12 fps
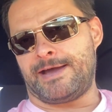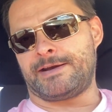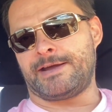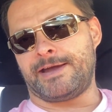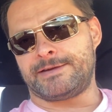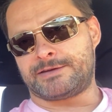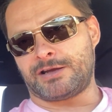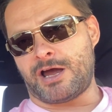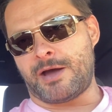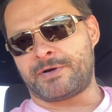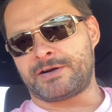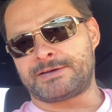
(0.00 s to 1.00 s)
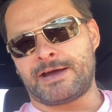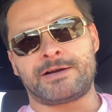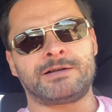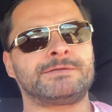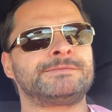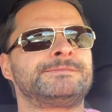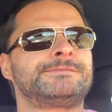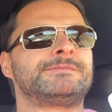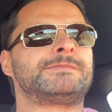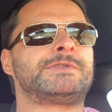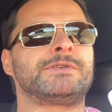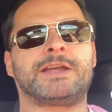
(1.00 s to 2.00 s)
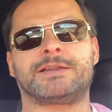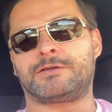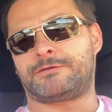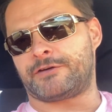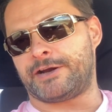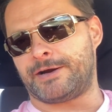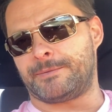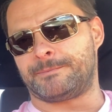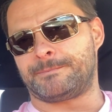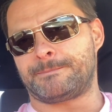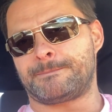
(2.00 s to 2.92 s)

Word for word: and an 8 kilometer tunnel to get to freedom.